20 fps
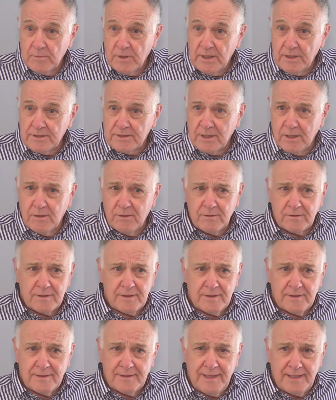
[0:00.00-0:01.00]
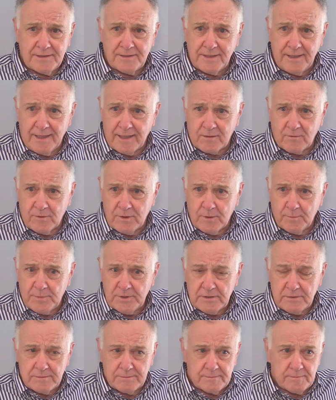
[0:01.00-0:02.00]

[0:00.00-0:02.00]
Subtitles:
And so that's inequitable.